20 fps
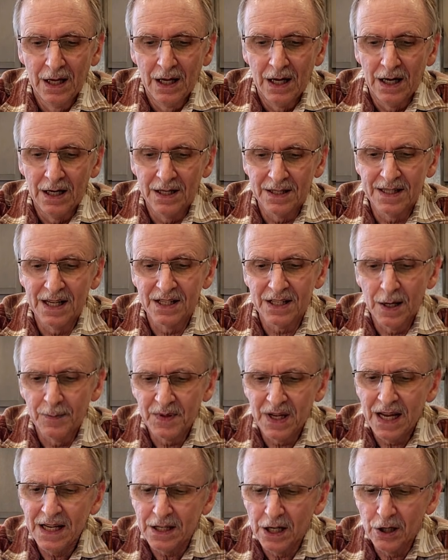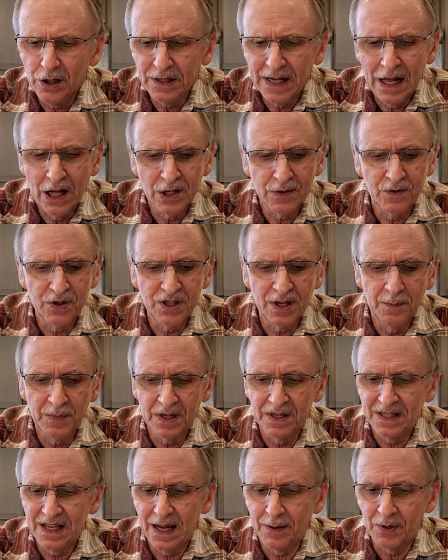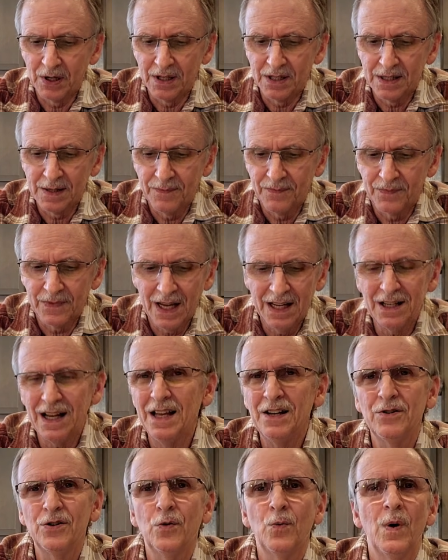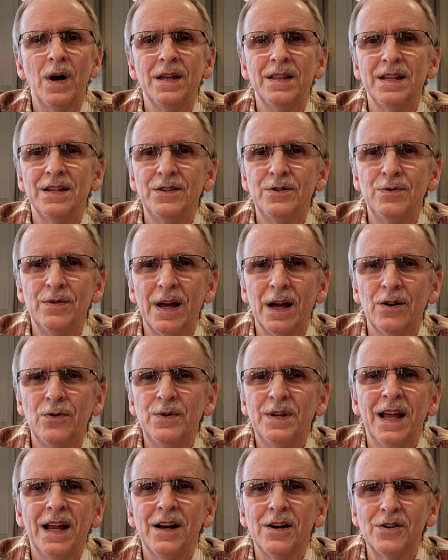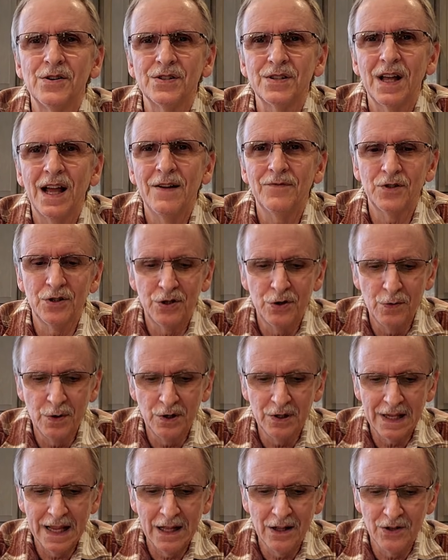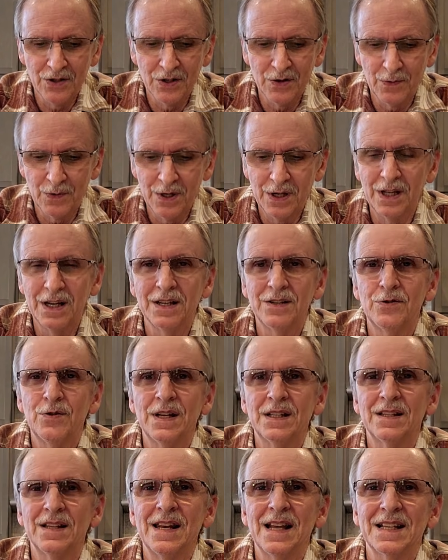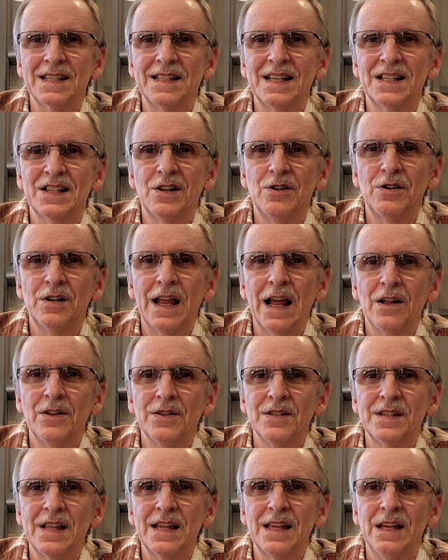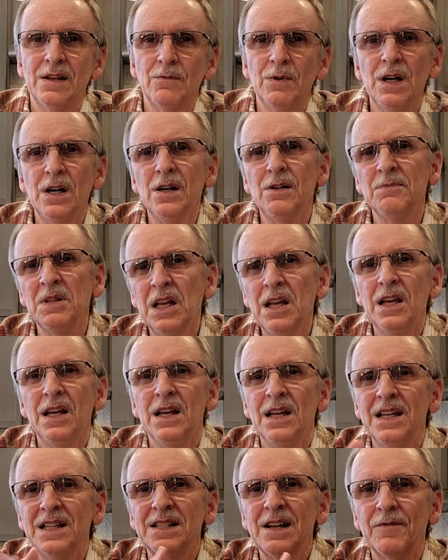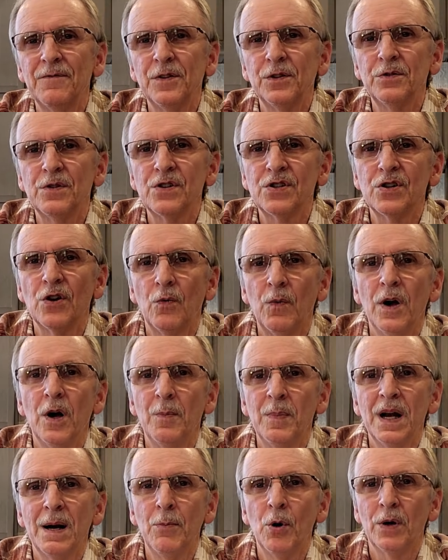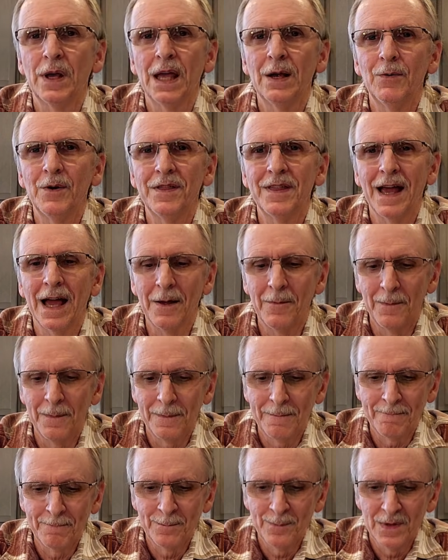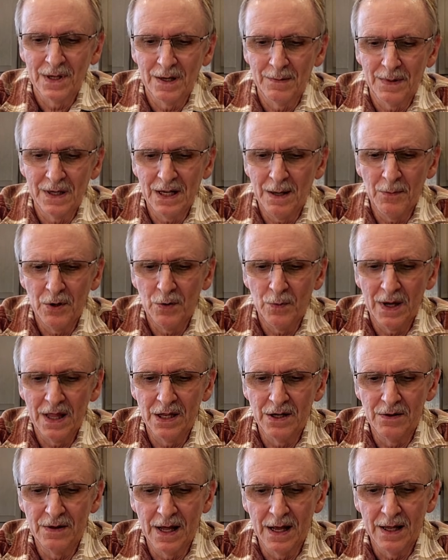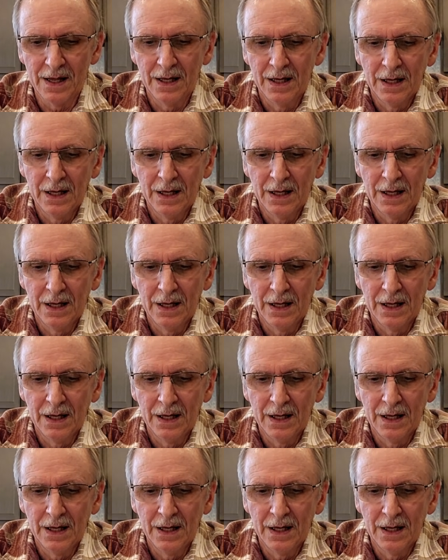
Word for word: Uh, it says up to 800 gallons for some contaminants. I, I, don't know why they do that. Who cares? After 200 gallons, were you going to drink the next 600 gallons thinking, well, it's not filtering so well, but I'm okay with that? I don't know why they do that.